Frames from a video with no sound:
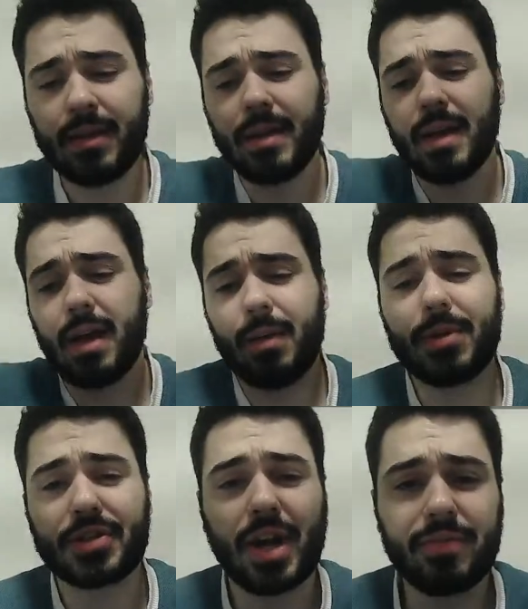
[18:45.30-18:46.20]
And
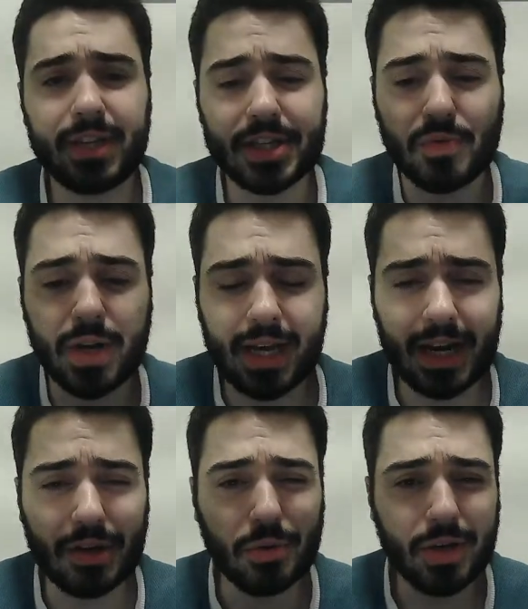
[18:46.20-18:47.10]
Scheifele doesn't want to kind
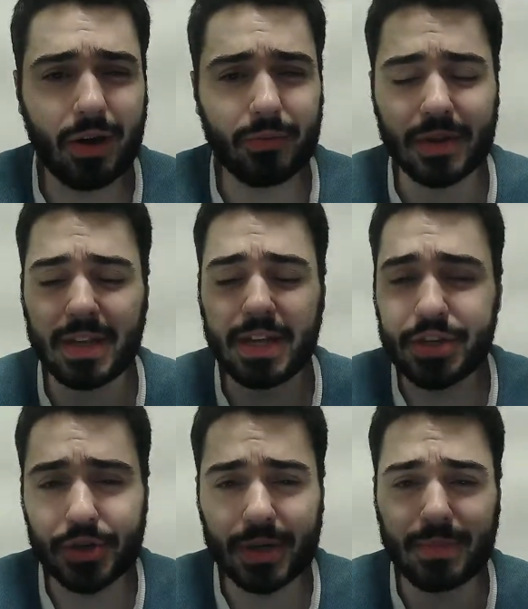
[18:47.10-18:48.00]
of go down with an
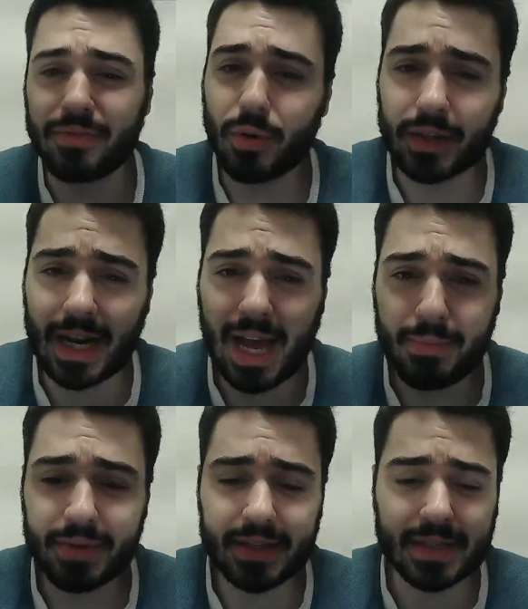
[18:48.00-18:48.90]
injury before that
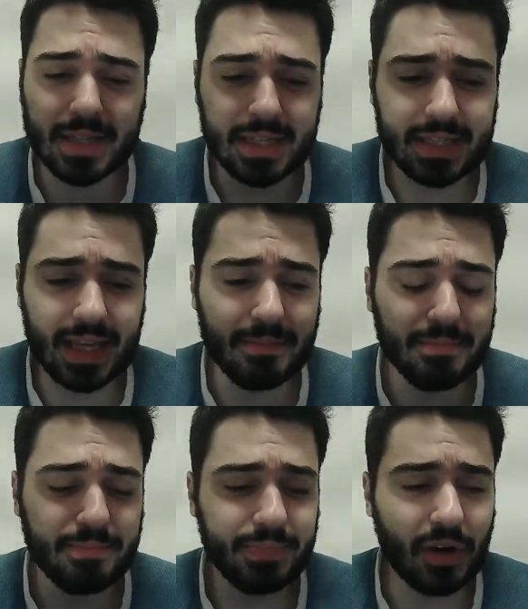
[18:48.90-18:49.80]
happens, because that
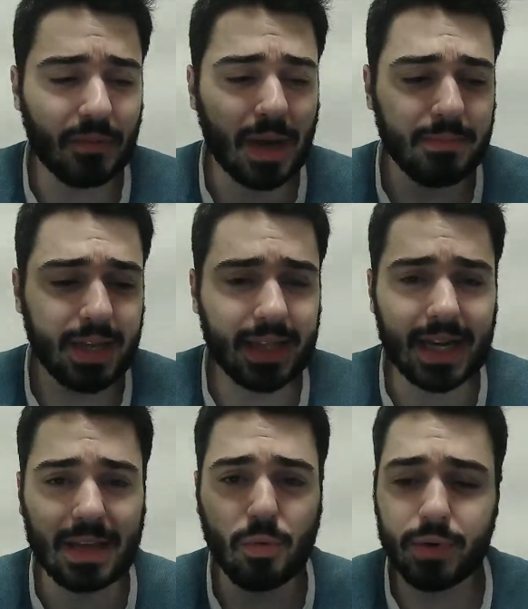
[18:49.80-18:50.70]
might mean that
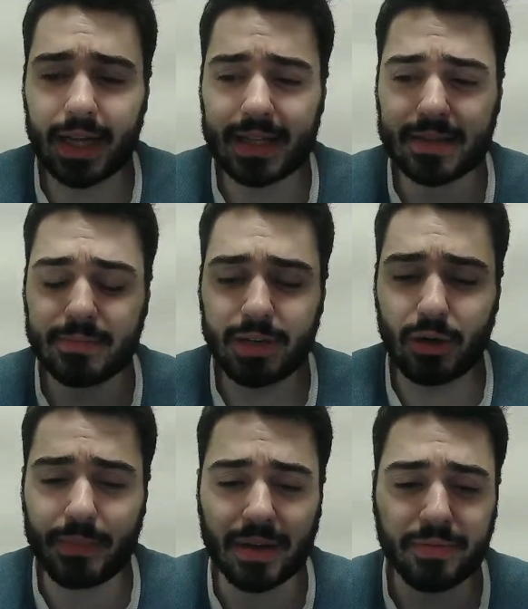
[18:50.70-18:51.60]
he won't get
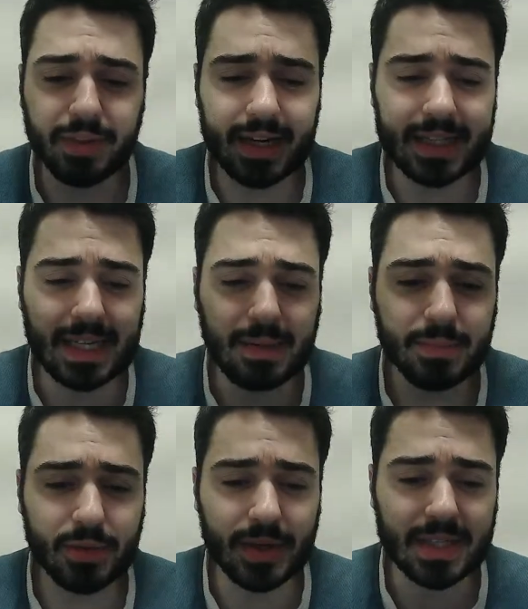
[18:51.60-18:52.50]
picked for that team.
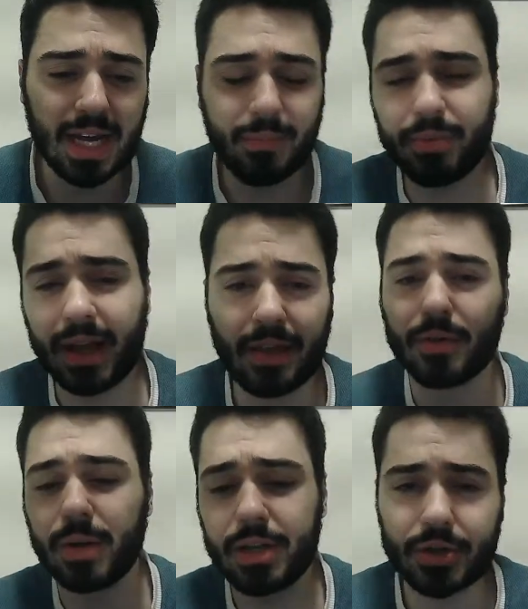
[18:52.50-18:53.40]
So he's kind of playing
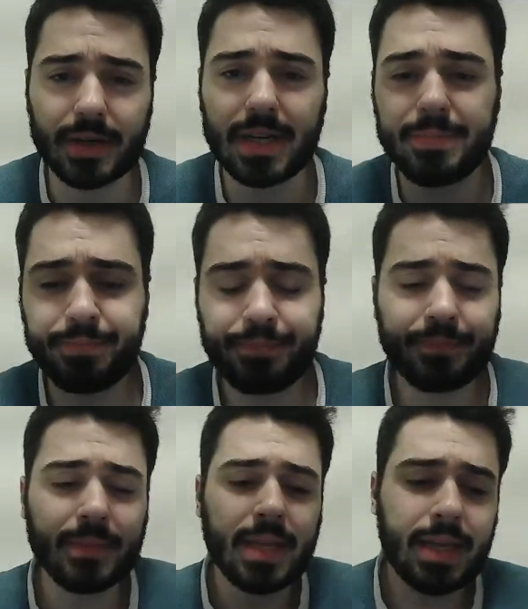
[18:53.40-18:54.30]
through an injury.
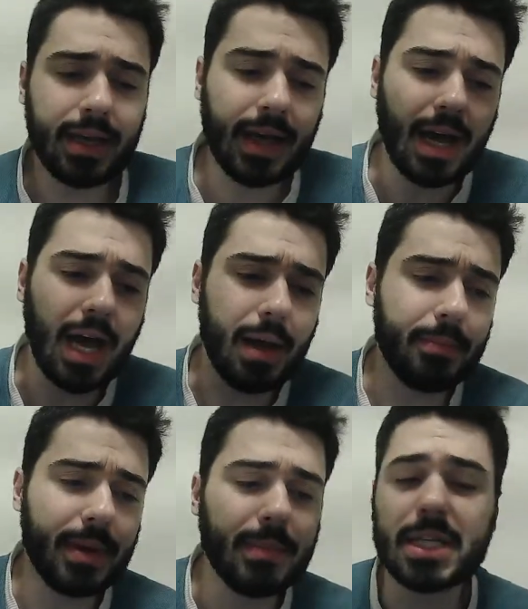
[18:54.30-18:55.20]

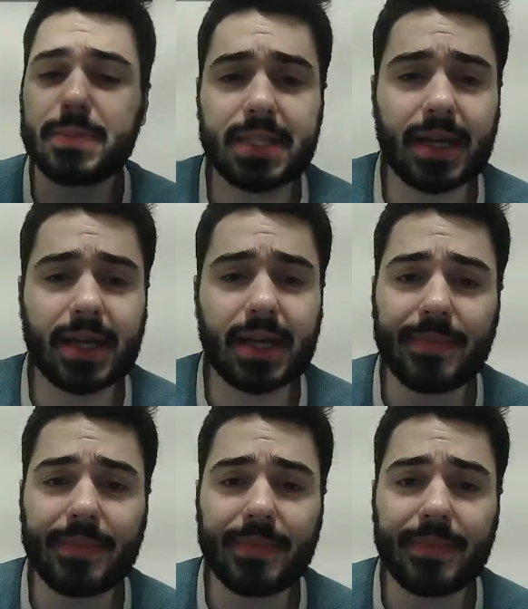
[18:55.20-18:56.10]
It must be something where
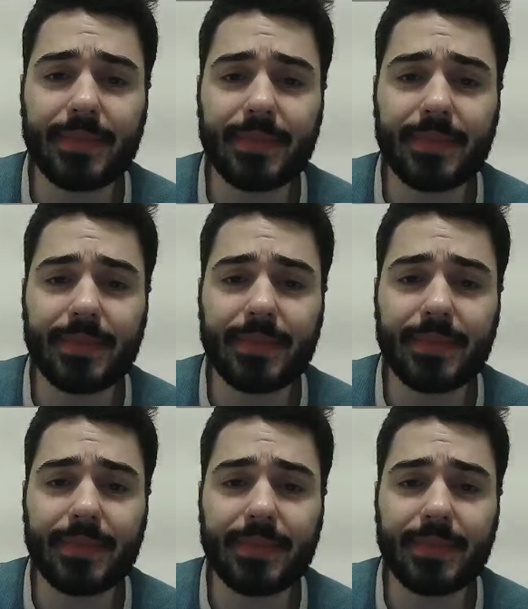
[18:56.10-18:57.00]
the coaching staff or
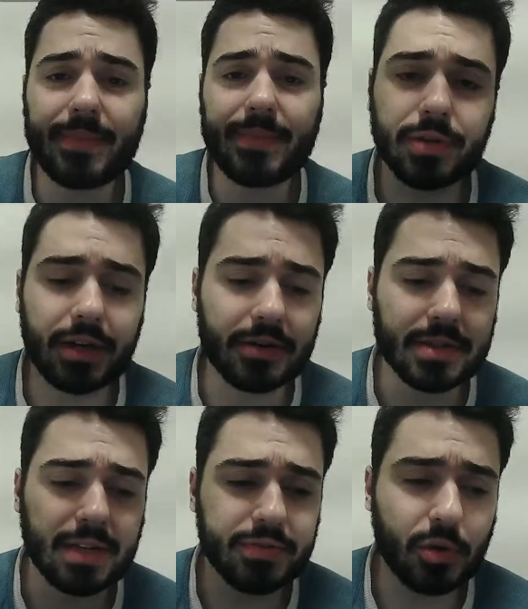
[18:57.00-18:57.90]
the medical trainers
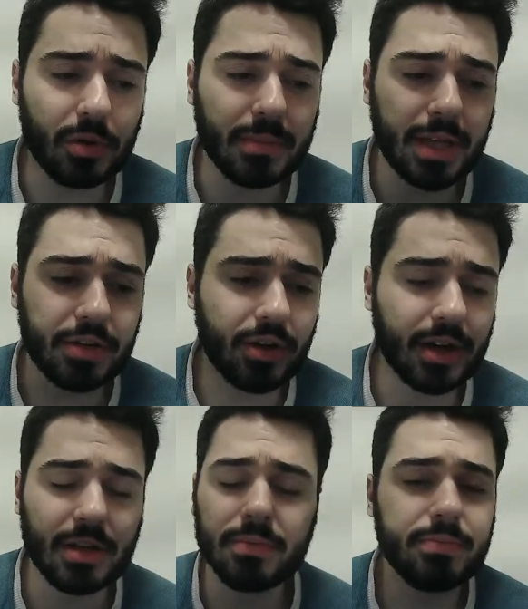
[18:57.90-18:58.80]
have told him that
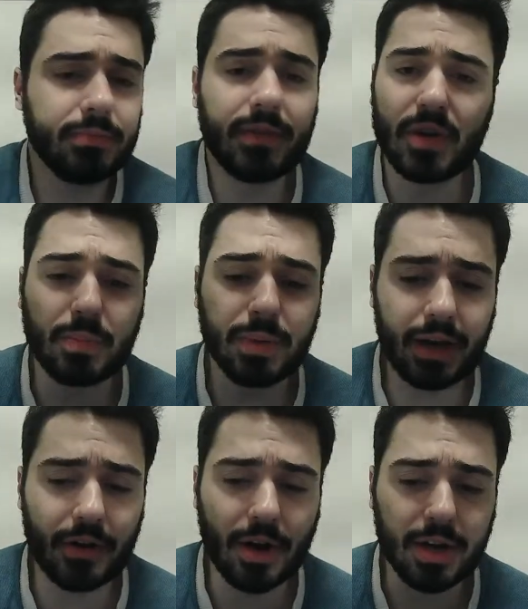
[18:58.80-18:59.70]
if you play,
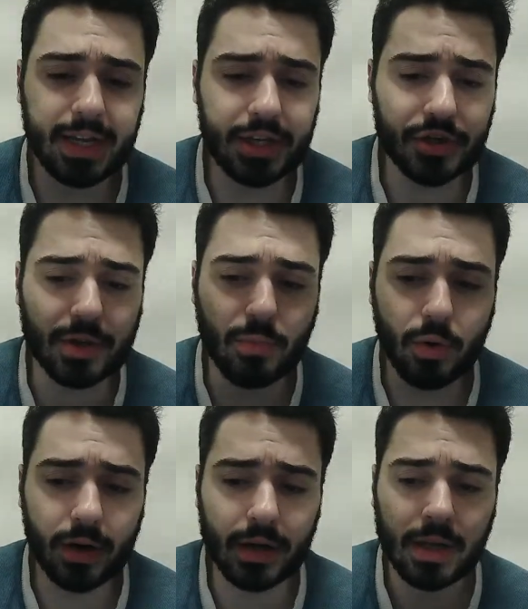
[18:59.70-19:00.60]
you're not going to injure it more.